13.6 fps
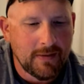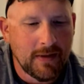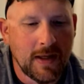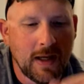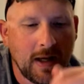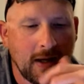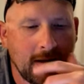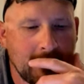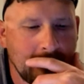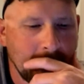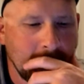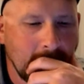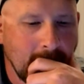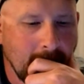Yeah.
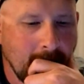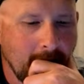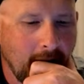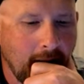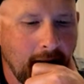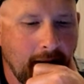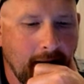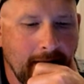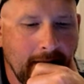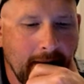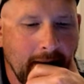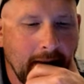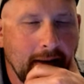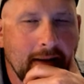Uh,
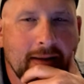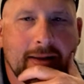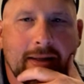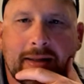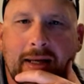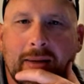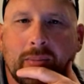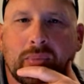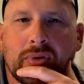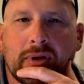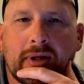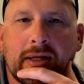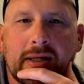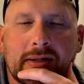can they
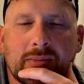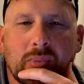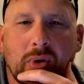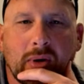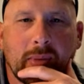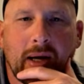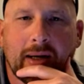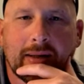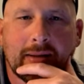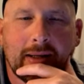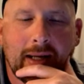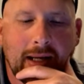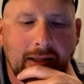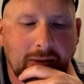please bring back
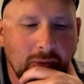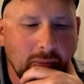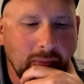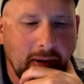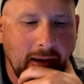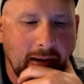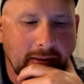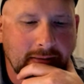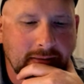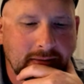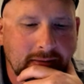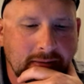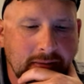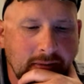the annual
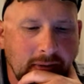pass?